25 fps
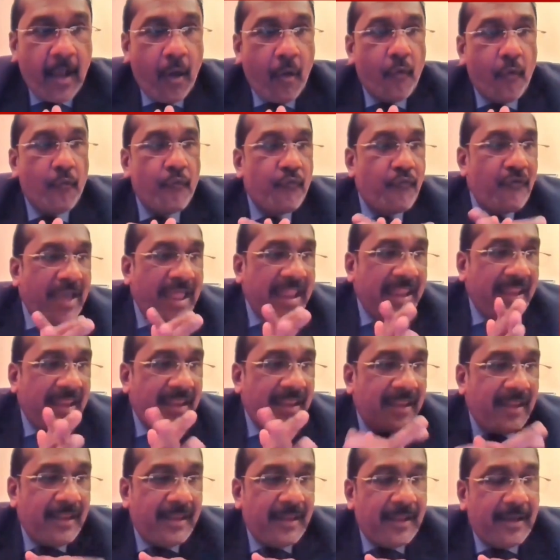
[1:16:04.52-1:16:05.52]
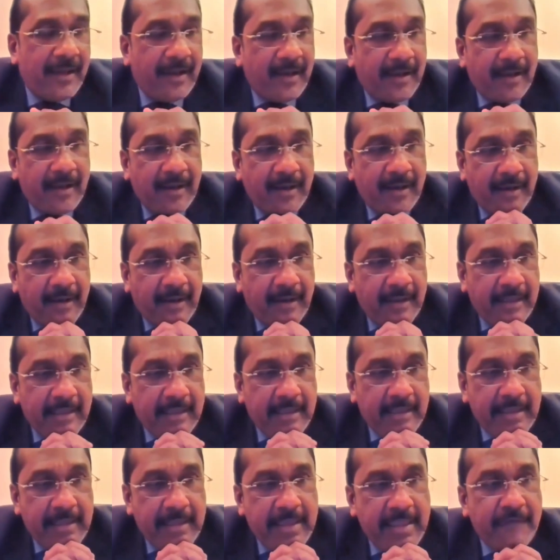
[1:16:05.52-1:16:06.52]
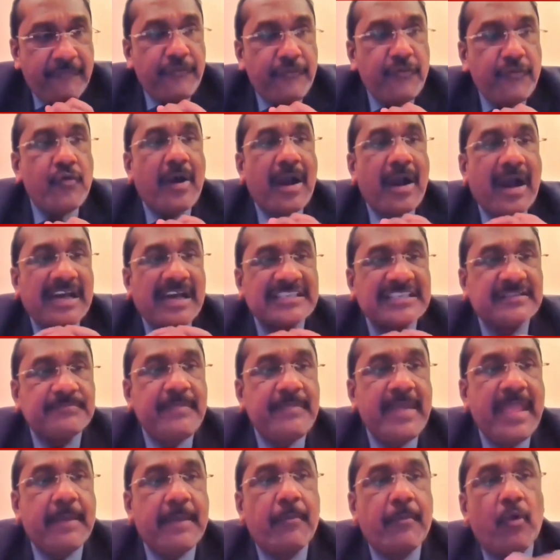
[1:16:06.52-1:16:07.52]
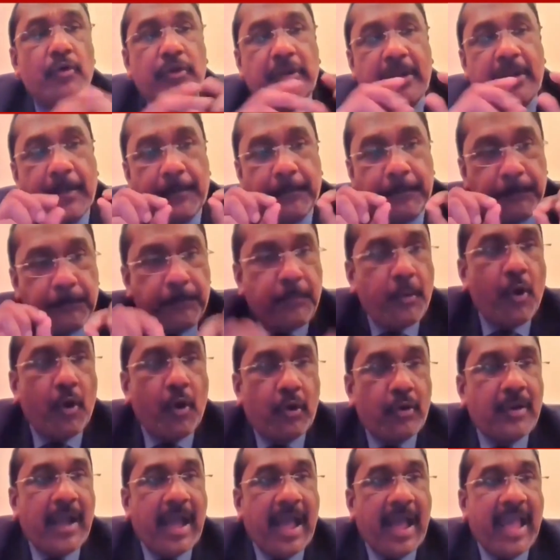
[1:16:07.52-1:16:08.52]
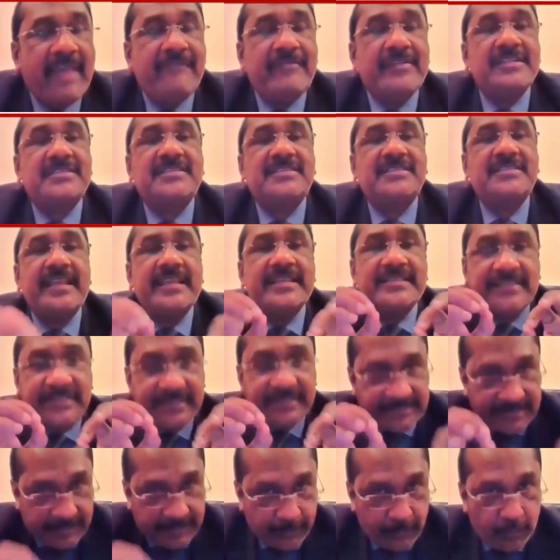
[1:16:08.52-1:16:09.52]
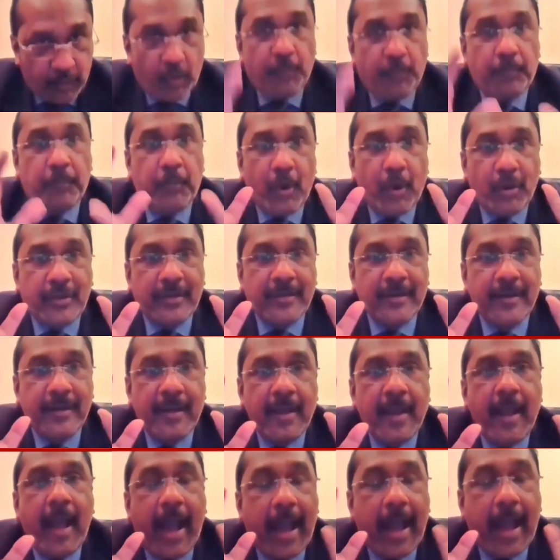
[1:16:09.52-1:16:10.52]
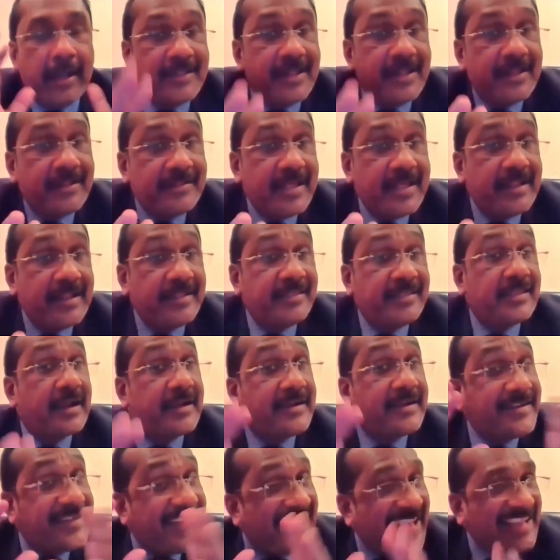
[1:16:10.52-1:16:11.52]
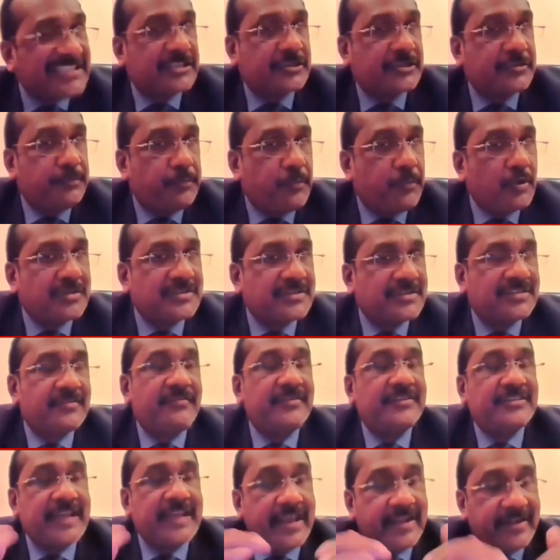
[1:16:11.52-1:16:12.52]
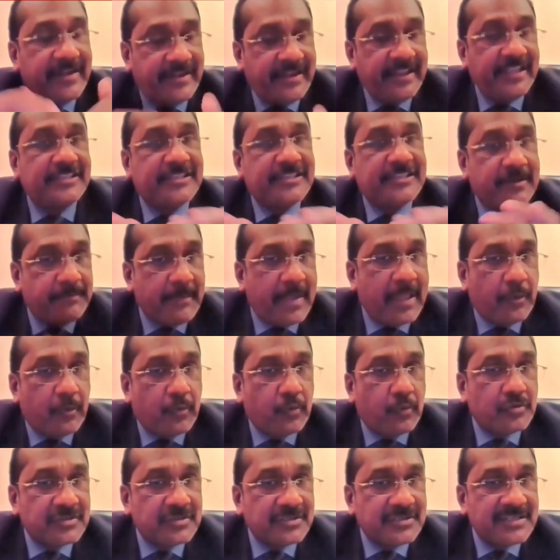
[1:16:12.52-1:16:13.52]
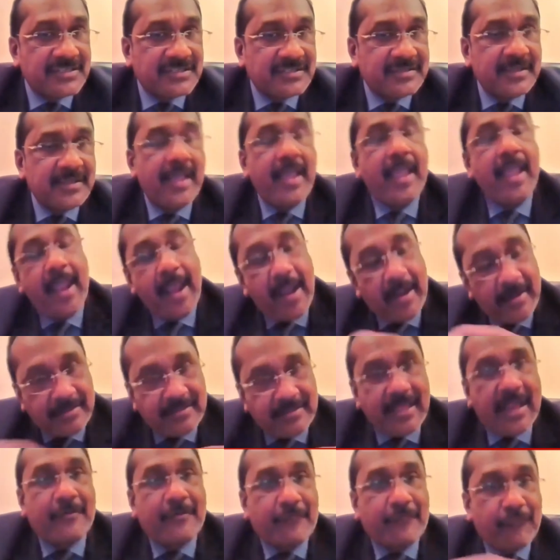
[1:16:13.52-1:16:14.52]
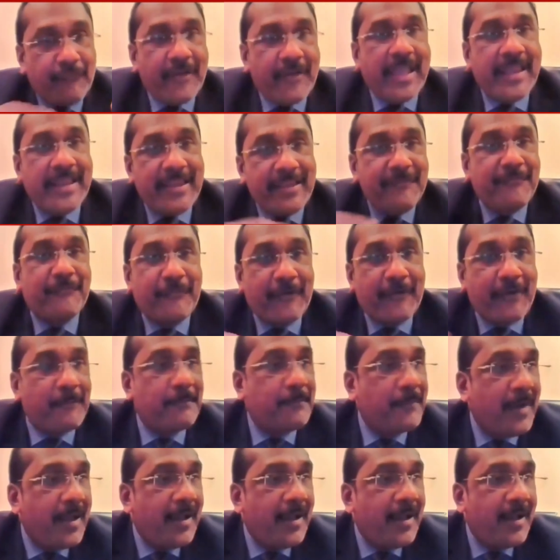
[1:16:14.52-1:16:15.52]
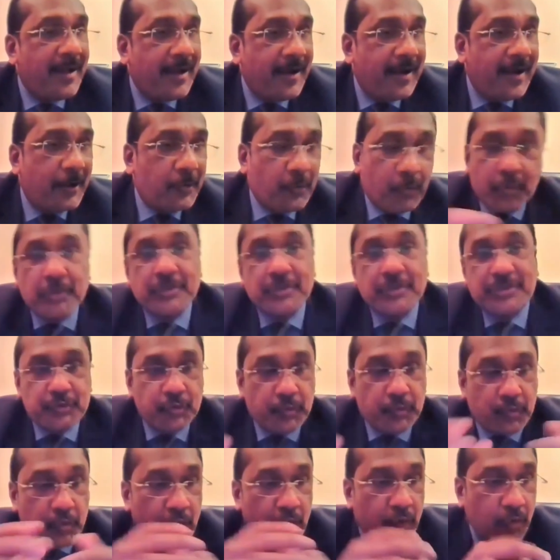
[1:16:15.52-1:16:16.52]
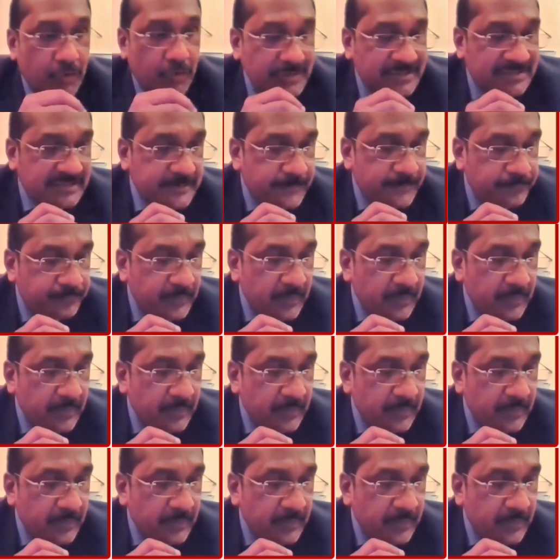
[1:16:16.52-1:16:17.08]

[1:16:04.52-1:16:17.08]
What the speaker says: Well, if you ask me about a book, I will say zero book, other than the textbooks which I teach in my courses, and that vary from course to course.